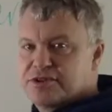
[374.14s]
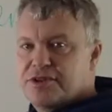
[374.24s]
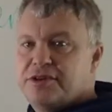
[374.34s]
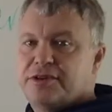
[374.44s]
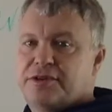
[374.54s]

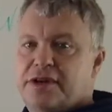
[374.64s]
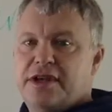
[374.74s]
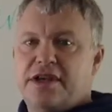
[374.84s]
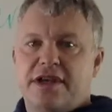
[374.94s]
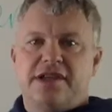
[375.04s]
two
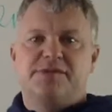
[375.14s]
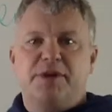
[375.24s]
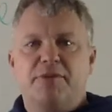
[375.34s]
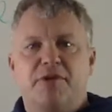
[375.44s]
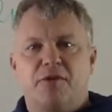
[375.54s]
is
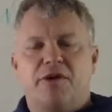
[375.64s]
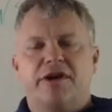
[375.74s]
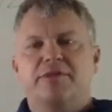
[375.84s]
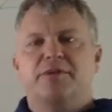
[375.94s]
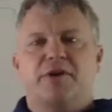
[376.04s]
people that
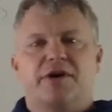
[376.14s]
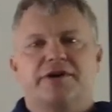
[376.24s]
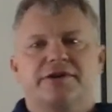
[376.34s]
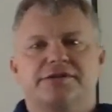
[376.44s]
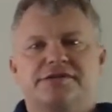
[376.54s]
want to be
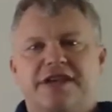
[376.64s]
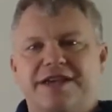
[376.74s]
partners